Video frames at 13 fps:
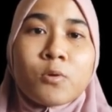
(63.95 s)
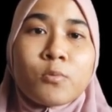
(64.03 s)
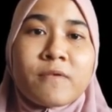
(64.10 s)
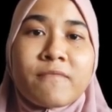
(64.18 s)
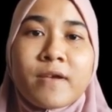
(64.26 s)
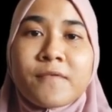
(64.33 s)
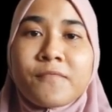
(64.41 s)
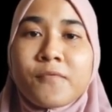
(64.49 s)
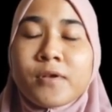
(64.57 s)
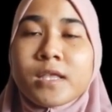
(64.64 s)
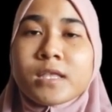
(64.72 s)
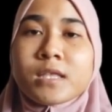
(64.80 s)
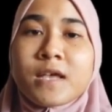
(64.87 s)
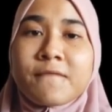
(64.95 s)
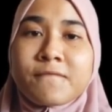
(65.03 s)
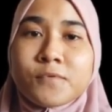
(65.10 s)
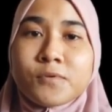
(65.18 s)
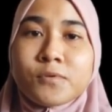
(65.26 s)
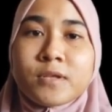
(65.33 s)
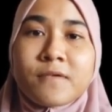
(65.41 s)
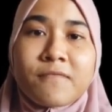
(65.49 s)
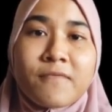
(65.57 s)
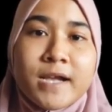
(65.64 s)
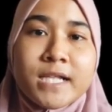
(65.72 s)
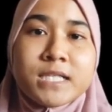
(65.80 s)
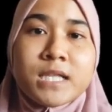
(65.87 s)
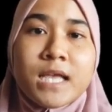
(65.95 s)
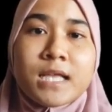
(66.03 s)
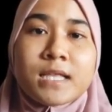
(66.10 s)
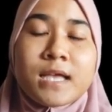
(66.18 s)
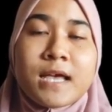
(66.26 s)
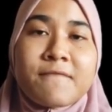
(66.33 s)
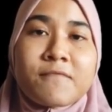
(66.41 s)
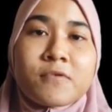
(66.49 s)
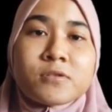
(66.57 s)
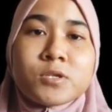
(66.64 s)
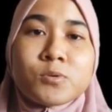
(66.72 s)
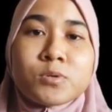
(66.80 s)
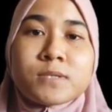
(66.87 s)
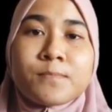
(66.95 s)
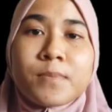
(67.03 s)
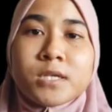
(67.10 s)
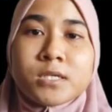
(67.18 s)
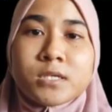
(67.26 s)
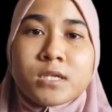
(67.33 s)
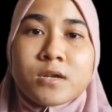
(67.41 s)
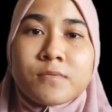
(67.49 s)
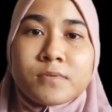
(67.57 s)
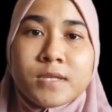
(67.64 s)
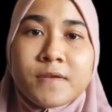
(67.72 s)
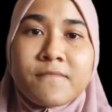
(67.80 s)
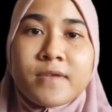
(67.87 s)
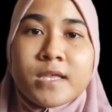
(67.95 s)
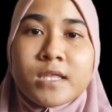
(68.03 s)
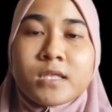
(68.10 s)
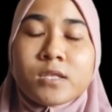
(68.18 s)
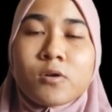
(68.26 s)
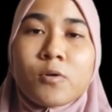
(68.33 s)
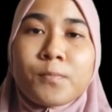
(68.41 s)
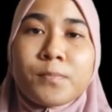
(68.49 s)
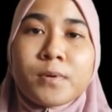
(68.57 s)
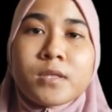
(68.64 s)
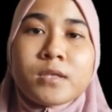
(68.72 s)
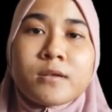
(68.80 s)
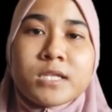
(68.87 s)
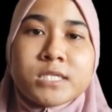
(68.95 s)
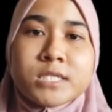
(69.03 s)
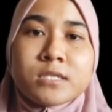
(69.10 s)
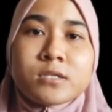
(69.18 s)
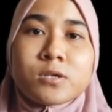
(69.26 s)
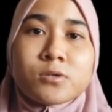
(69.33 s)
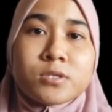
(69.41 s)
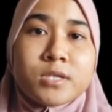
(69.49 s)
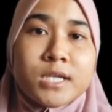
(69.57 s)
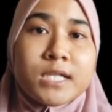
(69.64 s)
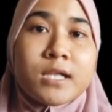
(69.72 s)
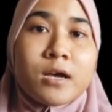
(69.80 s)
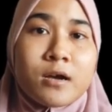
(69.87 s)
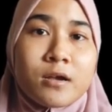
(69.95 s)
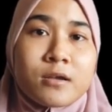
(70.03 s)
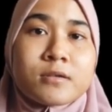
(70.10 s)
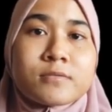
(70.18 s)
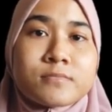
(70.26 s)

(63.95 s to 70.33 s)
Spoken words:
with f1 and f2 defined and have continuous partial derivative in an open region containing R.